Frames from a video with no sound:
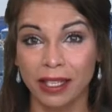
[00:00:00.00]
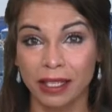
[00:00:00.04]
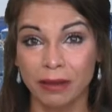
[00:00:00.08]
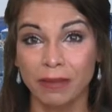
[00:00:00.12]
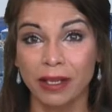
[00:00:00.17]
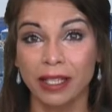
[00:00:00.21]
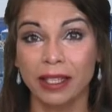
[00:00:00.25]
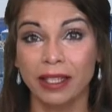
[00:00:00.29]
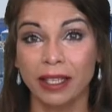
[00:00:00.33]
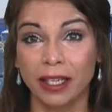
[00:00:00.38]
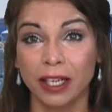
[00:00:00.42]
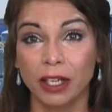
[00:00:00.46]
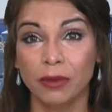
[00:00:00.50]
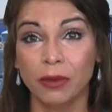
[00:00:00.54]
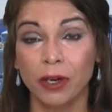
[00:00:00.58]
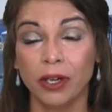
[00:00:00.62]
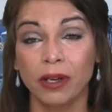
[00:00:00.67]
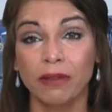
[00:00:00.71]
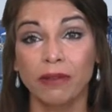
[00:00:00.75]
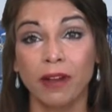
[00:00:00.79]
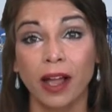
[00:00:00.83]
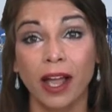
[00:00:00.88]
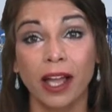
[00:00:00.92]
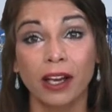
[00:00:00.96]
amid the
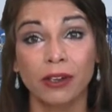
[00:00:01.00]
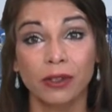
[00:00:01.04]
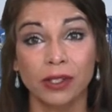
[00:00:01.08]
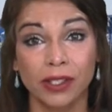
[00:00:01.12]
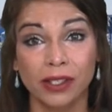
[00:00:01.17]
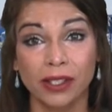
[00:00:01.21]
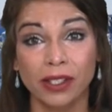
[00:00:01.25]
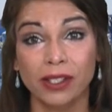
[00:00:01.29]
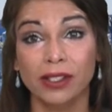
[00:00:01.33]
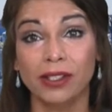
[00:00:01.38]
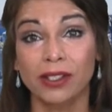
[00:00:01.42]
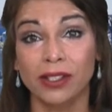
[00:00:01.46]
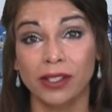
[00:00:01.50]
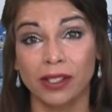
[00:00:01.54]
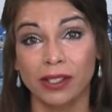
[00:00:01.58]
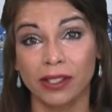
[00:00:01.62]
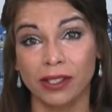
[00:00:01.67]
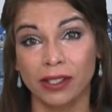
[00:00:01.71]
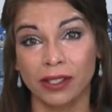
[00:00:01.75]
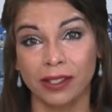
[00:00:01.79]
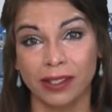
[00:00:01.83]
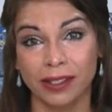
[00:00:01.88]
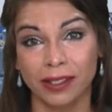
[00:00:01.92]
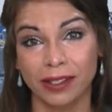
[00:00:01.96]
coronavirus
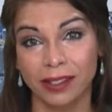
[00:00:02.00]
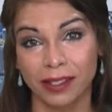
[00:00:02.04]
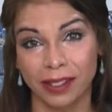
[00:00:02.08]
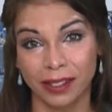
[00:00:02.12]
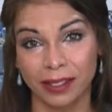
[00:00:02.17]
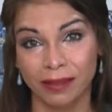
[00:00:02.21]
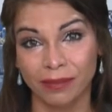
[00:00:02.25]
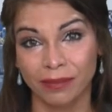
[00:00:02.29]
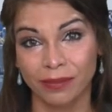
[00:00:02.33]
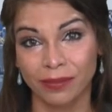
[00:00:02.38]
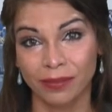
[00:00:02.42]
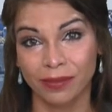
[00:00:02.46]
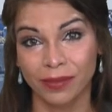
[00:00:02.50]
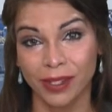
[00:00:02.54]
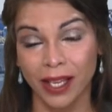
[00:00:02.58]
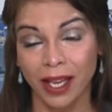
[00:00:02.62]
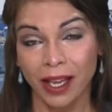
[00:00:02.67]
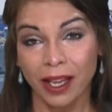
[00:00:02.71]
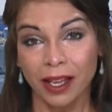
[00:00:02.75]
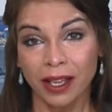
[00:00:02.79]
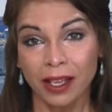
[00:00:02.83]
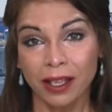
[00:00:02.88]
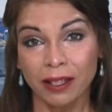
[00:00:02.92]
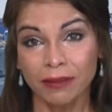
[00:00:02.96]
concerns.
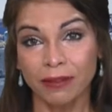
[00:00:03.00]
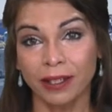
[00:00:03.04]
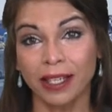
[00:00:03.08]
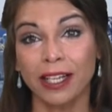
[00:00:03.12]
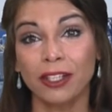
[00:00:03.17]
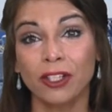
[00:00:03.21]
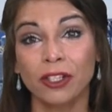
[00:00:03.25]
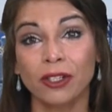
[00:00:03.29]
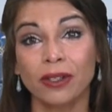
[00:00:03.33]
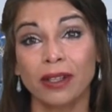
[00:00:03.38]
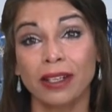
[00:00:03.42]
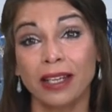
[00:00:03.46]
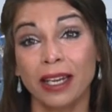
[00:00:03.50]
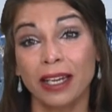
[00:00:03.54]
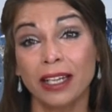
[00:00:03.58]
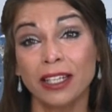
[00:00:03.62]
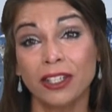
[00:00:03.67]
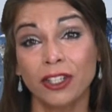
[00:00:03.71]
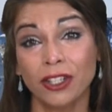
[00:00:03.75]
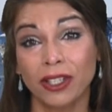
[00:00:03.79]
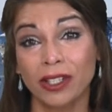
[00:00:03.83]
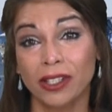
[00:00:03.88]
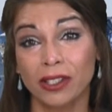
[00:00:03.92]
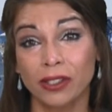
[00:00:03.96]
Financial and
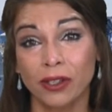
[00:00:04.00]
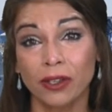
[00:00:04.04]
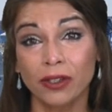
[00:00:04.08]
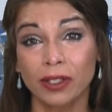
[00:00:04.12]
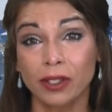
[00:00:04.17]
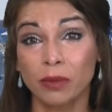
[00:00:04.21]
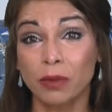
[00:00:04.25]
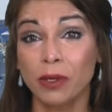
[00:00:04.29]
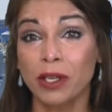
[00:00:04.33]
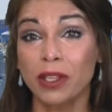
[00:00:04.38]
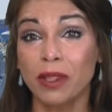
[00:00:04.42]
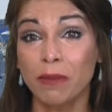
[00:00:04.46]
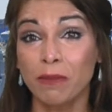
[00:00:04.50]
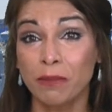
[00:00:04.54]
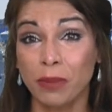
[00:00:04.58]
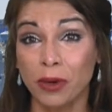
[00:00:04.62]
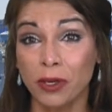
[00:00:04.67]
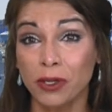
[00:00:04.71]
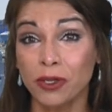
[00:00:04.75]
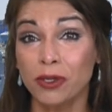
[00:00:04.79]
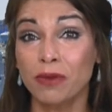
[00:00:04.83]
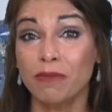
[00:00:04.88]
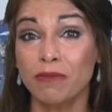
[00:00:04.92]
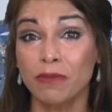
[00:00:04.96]
energy stocks were the
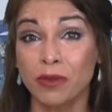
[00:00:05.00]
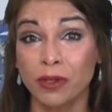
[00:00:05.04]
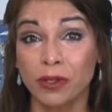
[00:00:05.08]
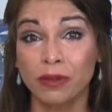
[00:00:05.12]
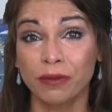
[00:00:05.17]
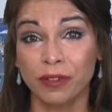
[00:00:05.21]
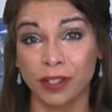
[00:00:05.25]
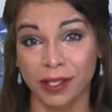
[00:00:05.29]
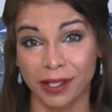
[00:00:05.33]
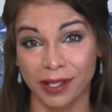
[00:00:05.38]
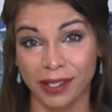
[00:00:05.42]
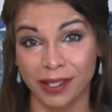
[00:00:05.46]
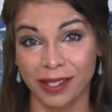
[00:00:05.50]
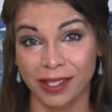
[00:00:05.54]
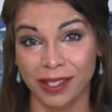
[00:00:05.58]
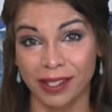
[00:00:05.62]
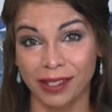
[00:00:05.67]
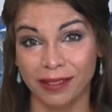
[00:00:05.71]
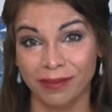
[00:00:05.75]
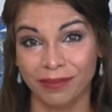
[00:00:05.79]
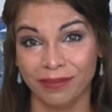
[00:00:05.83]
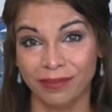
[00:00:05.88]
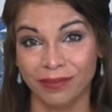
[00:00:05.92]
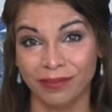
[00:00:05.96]
bottom
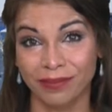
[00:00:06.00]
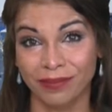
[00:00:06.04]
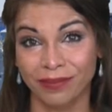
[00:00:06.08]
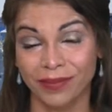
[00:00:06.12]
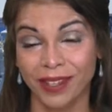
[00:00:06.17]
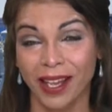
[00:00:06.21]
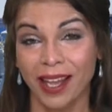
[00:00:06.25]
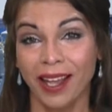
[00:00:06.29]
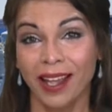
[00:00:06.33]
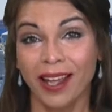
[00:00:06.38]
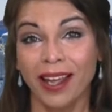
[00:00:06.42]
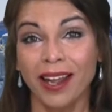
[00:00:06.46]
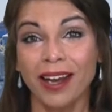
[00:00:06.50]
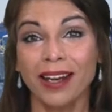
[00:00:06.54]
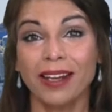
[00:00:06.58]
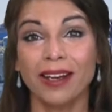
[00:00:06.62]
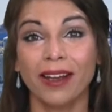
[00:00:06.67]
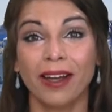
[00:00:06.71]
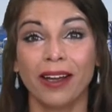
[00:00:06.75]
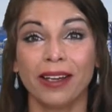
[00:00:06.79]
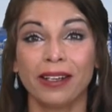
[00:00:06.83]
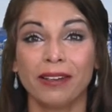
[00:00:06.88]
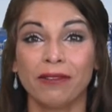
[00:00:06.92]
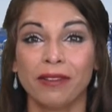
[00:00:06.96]
movers.
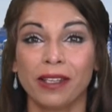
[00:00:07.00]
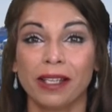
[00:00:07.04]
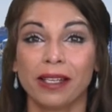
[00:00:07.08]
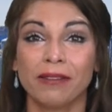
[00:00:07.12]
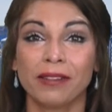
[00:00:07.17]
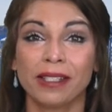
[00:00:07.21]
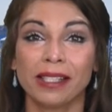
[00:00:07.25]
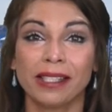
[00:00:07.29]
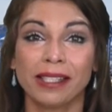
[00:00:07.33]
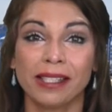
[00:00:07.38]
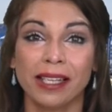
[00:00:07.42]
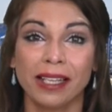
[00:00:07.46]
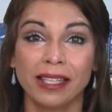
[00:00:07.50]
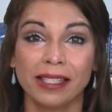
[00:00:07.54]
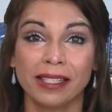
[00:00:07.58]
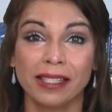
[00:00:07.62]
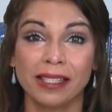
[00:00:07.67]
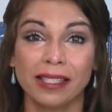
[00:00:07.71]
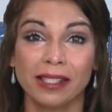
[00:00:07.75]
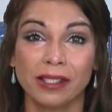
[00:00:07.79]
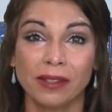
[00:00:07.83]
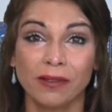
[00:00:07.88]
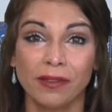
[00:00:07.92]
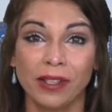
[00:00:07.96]
Nine of the 11
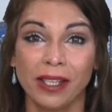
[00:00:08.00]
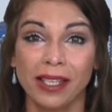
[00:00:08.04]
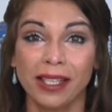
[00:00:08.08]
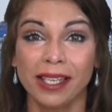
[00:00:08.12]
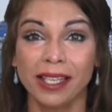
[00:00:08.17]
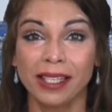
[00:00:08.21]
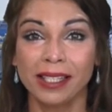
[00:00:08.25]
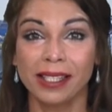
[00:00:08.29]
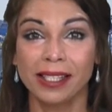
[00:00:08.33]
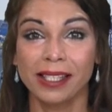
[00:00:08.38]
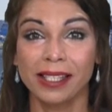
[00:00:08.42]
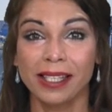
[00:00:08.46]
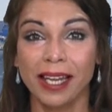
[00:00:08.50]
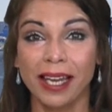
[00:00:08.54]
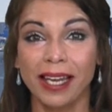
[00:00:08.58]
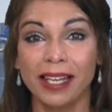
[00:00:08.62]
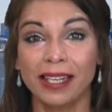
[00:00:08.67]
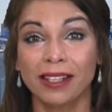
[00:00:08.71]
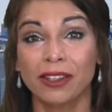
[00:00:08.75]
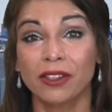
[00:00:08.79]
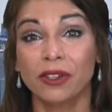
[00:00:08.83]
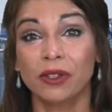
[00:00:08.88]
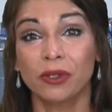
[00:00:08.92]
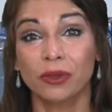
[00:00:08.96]
sectors of the index stayed
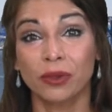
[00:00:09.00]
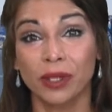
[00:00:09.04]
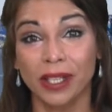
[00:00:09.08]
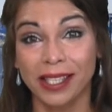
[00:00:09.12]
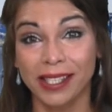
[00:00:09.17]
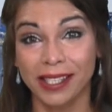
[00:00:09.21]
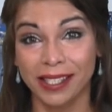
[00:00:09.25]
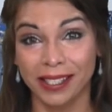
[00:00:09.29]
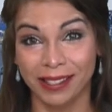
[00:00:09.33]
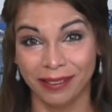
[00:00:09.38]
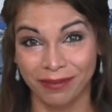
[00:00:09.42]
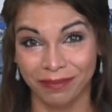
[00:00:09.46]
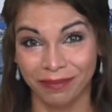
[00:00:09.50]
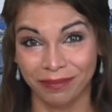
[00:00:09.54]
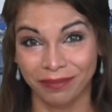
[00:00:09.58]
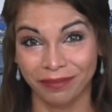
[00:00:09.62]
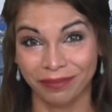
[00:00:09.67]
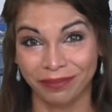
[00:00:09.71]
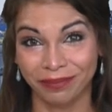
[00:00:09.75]
in the green.